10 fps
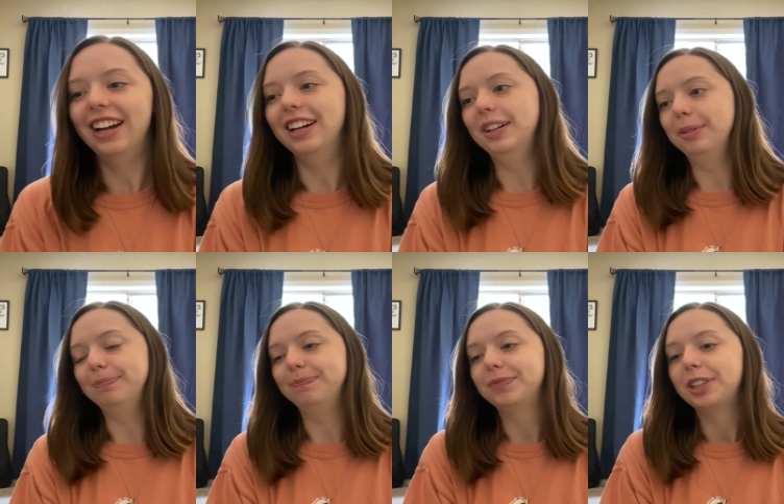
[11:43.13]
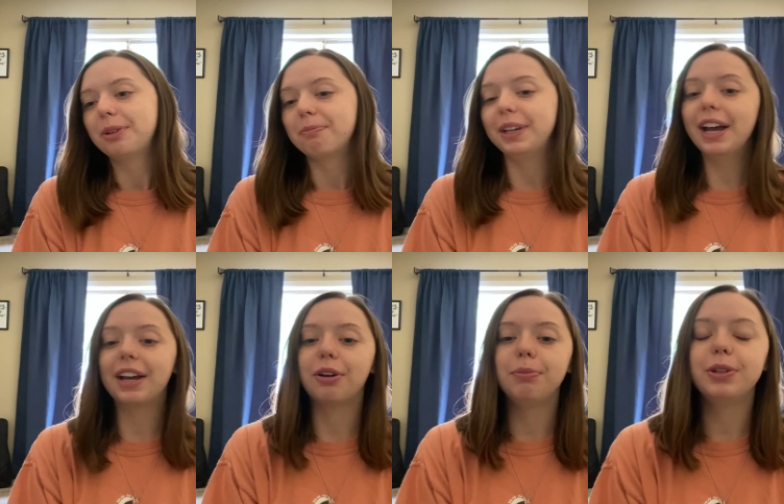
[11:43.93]
um, but yeah, I
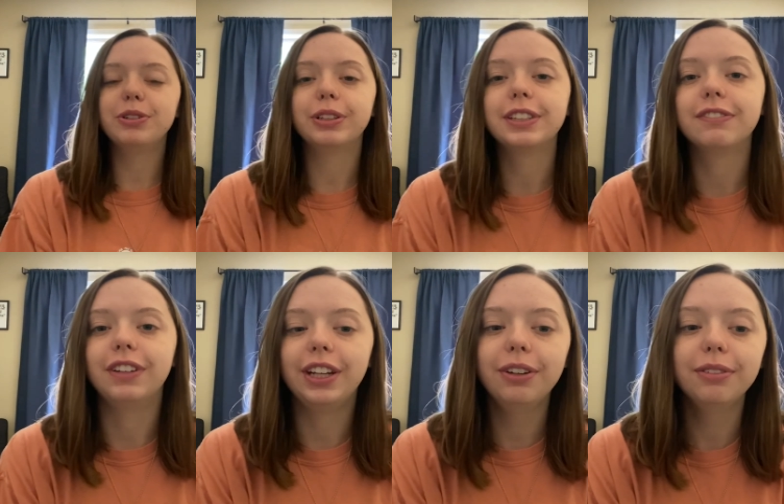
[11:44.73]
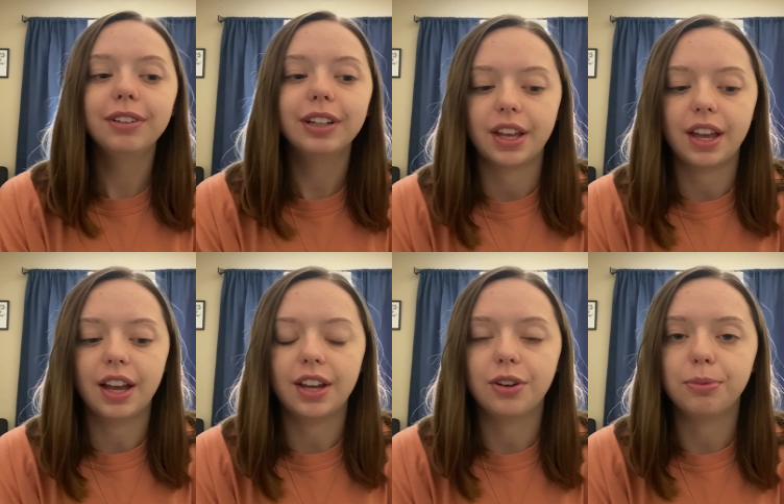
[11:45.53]
hope you enjoyed this video.
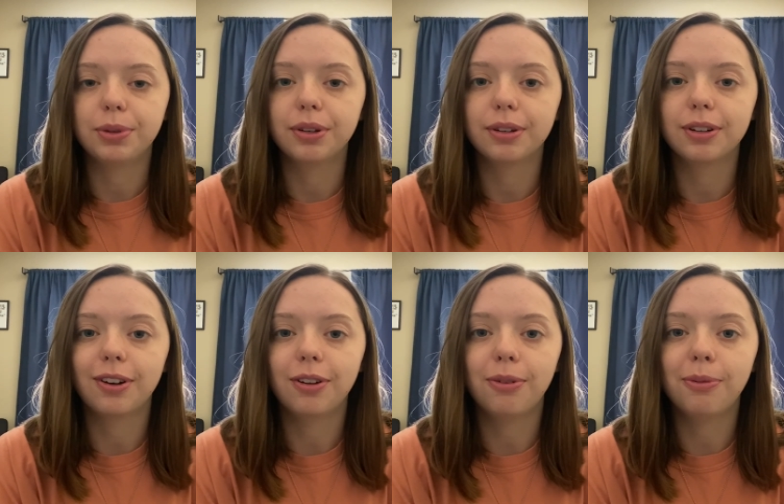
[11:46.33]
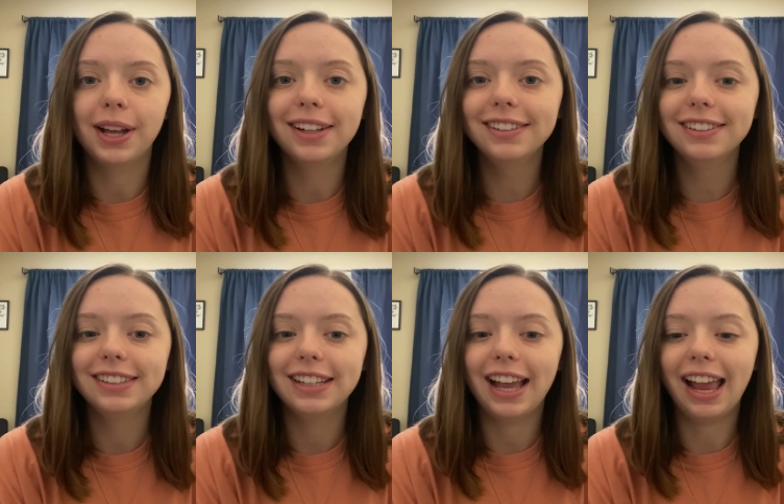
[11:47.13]
I hope you're all well
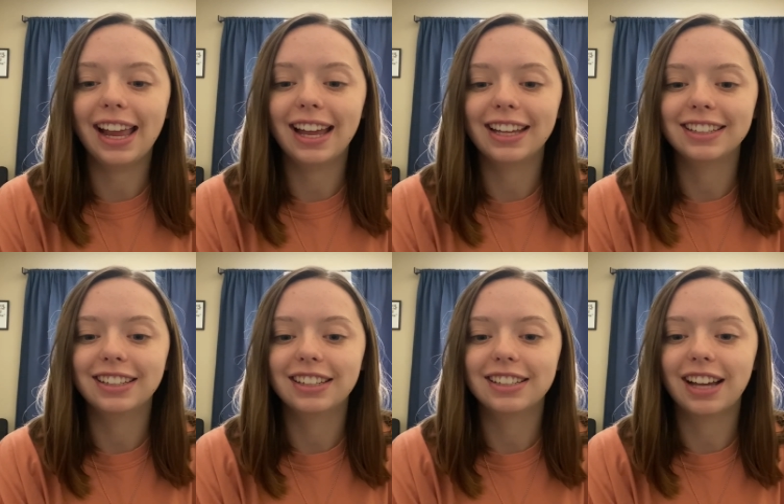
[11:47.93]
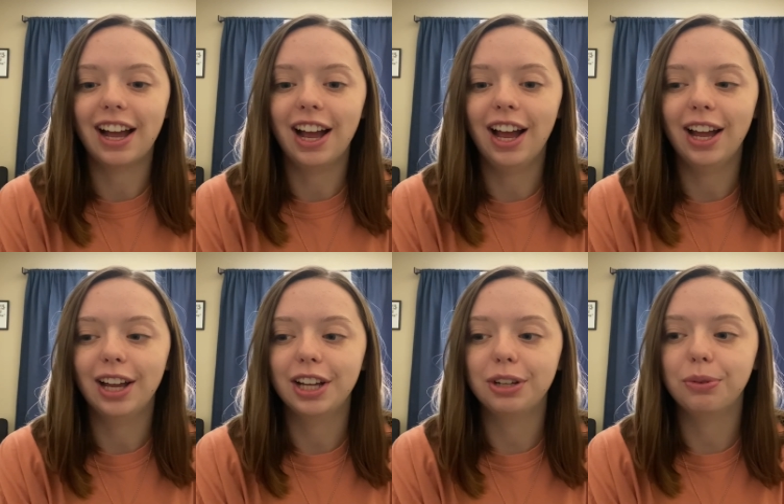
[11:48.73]
and
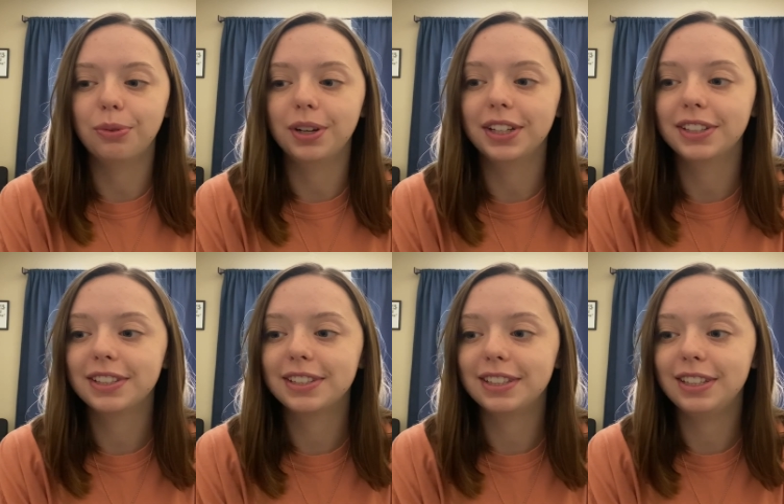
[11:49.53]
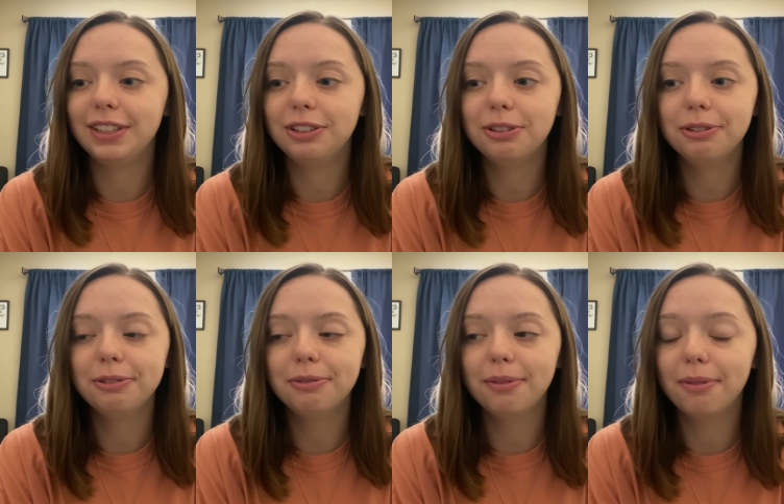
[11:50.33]
I will see
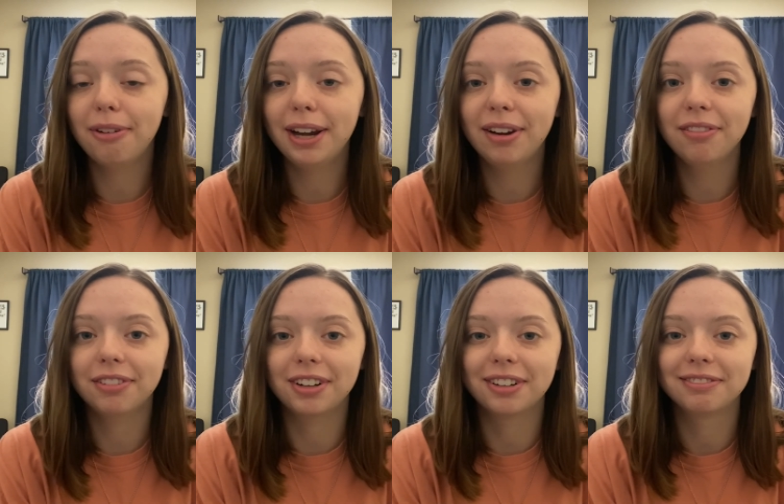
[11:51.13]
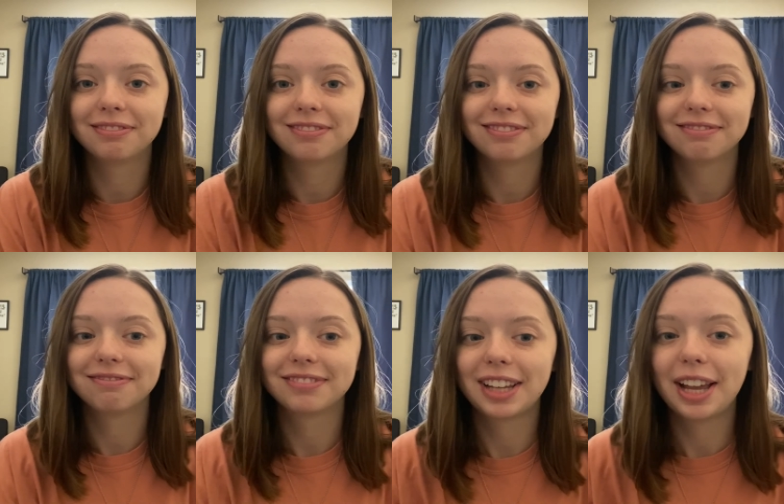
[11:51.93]
you whenever.
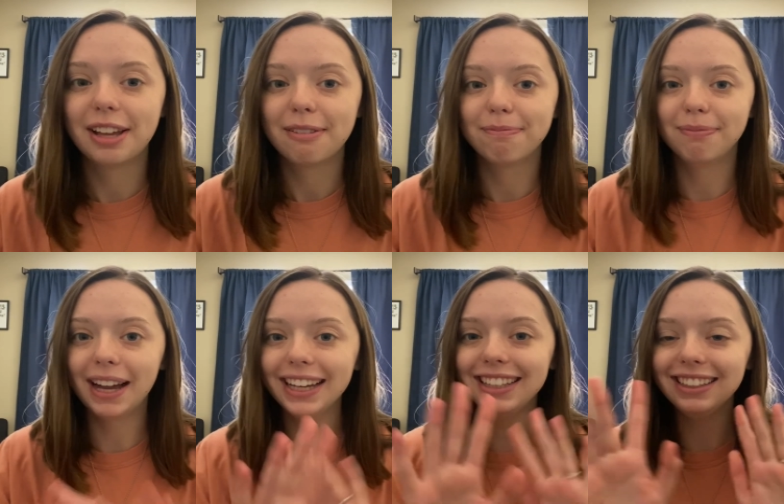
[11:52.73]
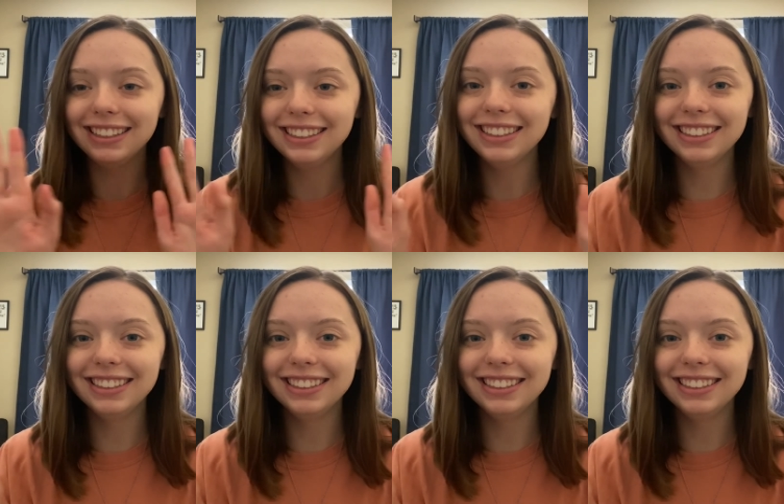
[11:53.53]
Bye!